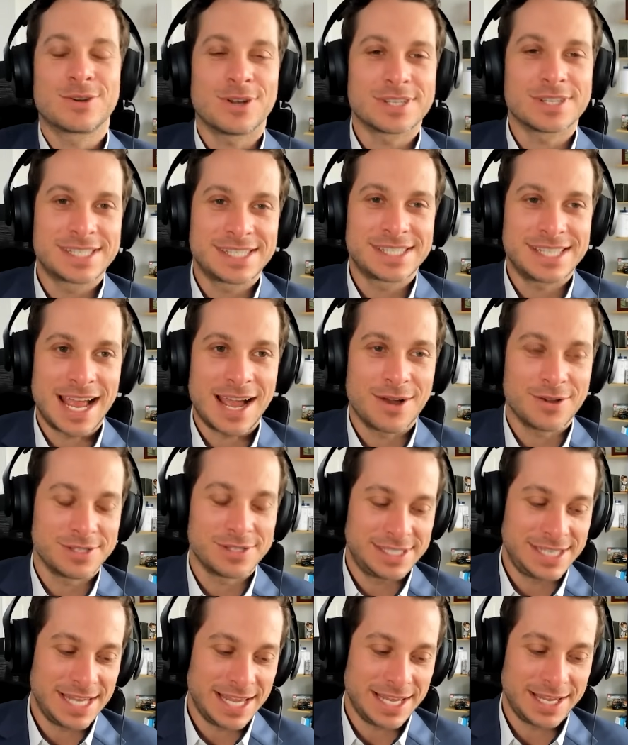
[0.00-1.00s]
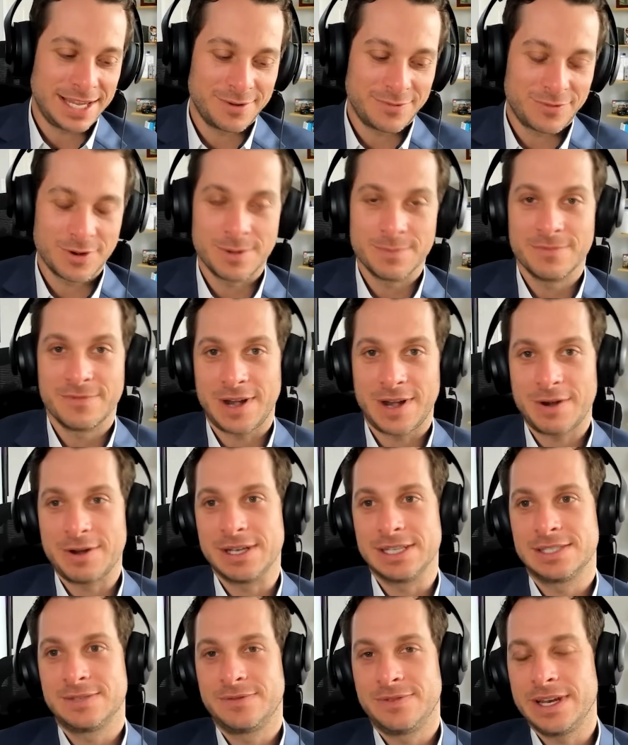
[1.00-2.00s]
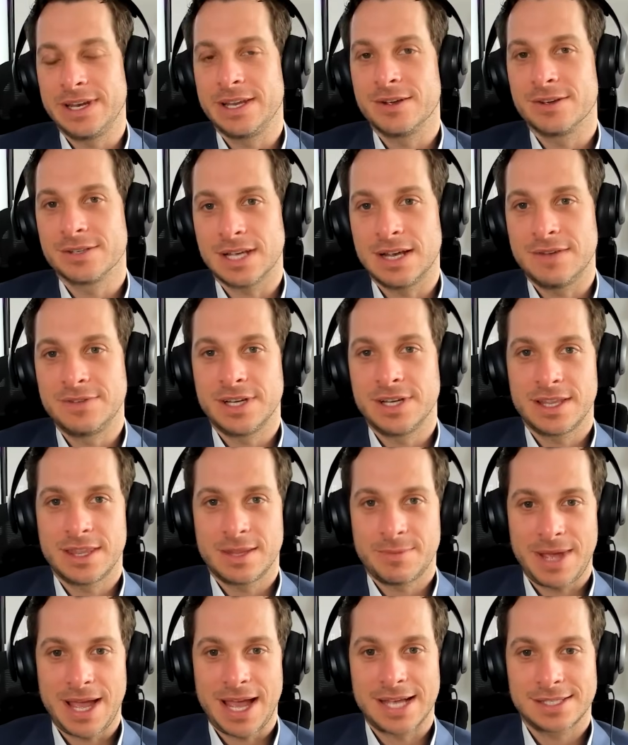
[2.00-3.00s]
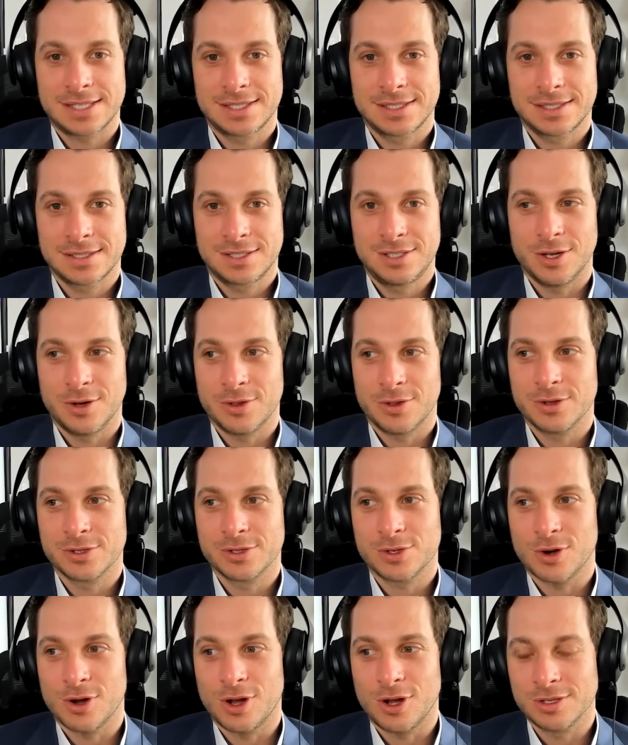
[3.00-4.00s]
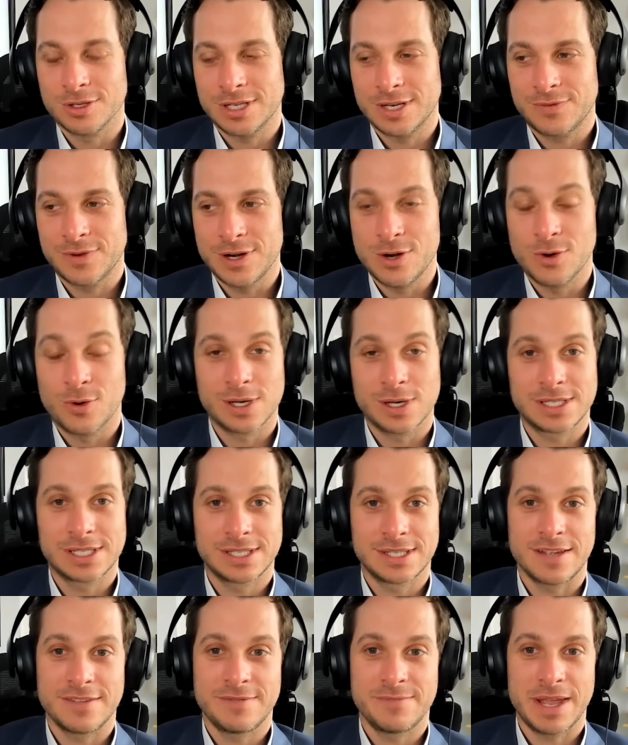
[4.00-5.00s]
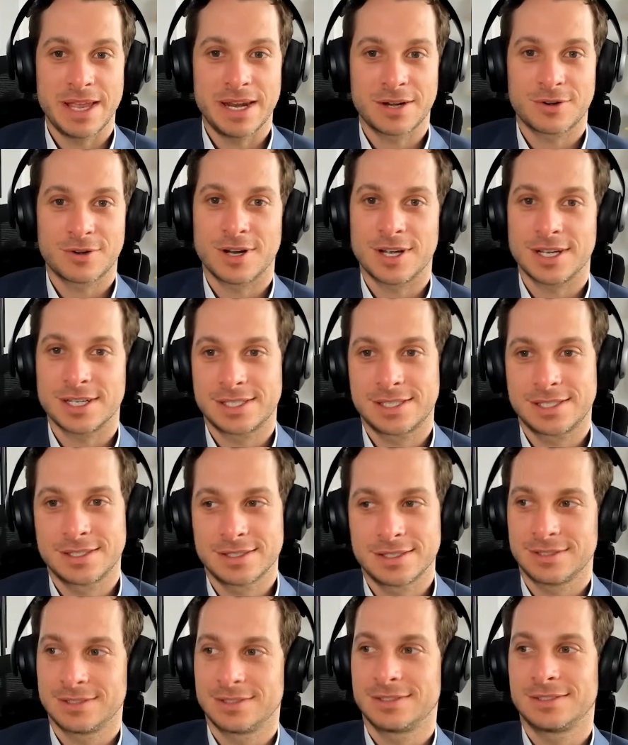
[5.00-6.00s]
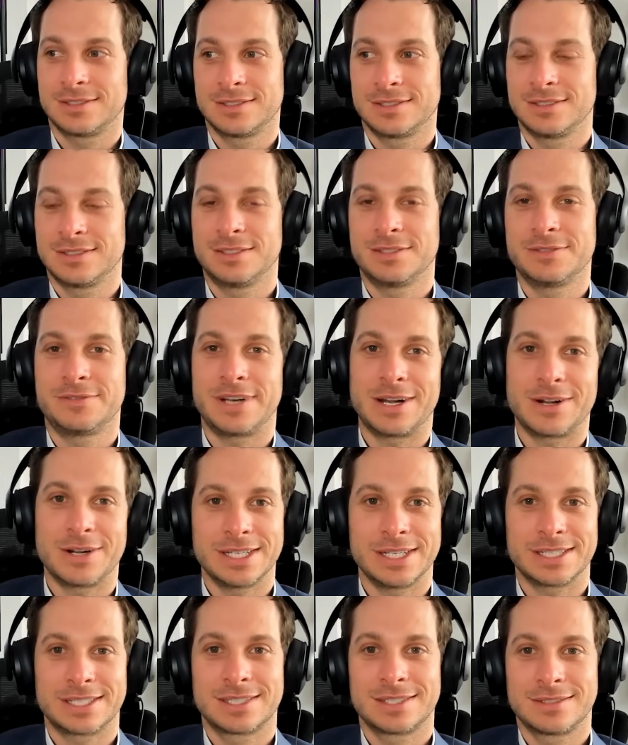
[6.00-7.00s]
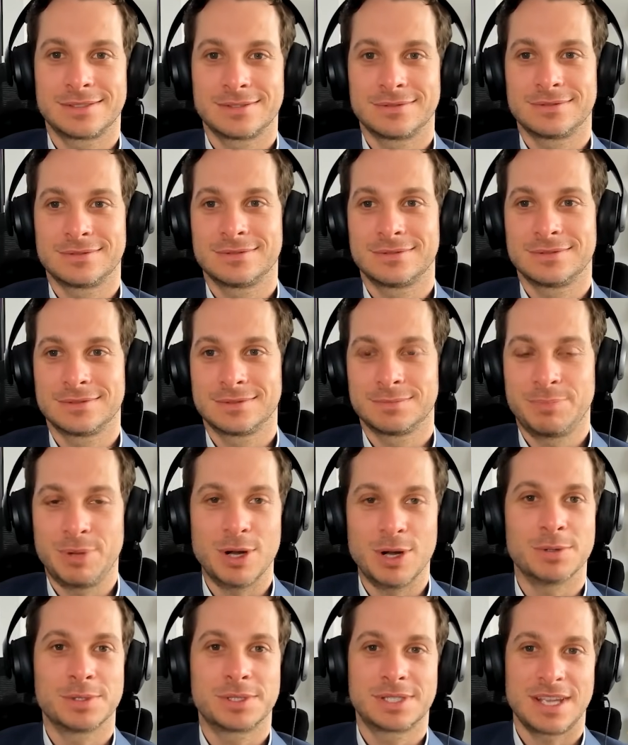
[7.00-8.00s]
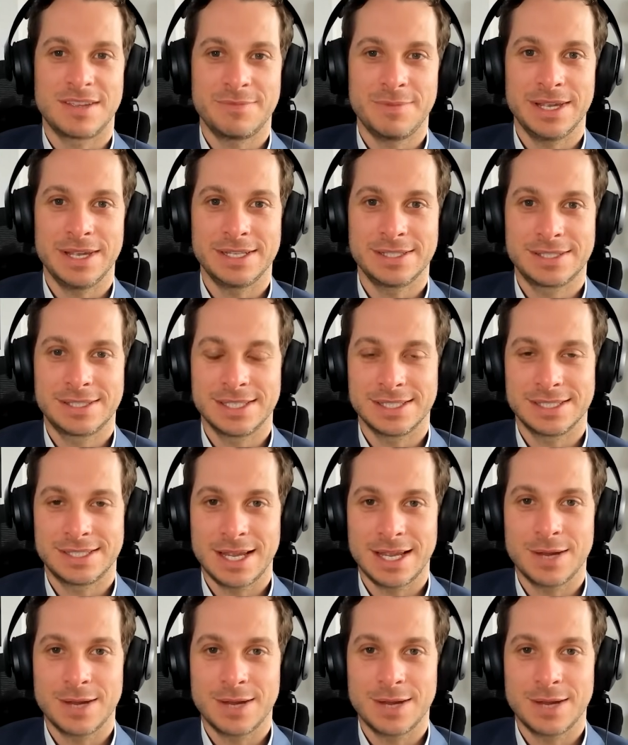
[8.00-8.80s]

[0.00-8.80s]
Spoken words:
all sounds taken from various videos I've done in the past. So those are all different noises I've made across the various posts I've made since day